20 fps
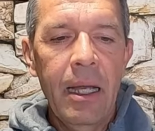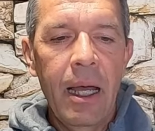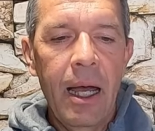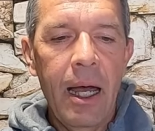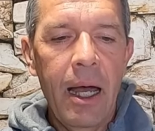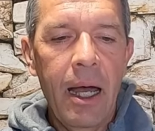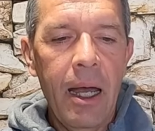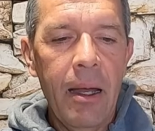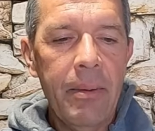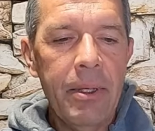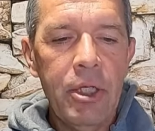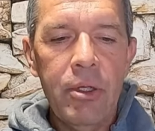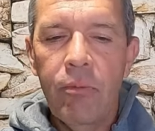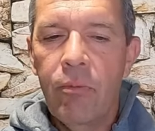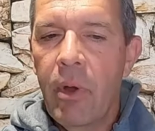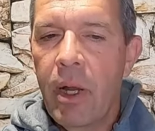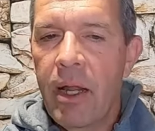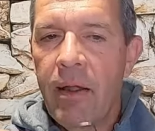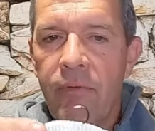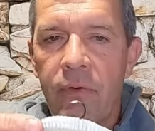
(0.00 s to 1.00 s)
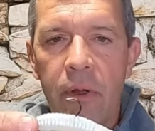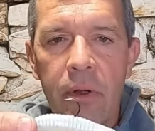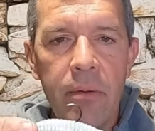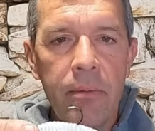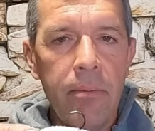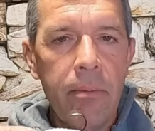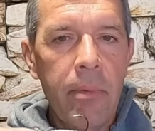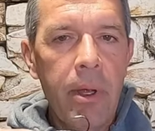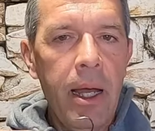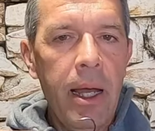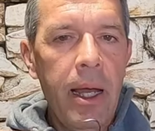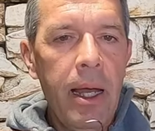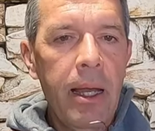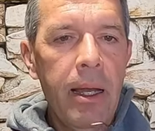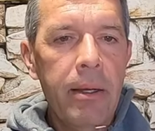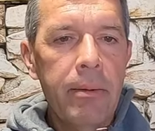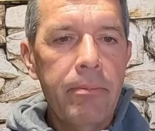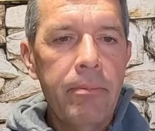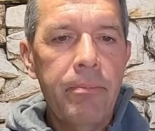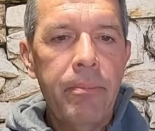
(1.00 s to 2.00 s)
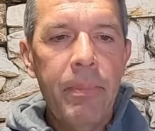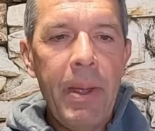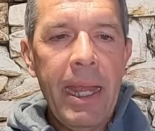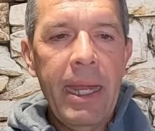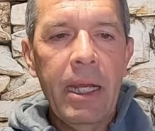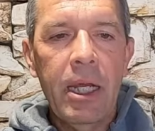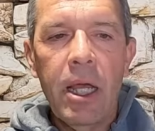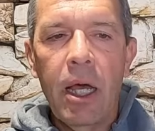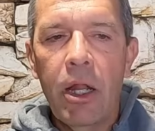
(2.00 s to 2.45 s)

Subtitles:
And whatever bait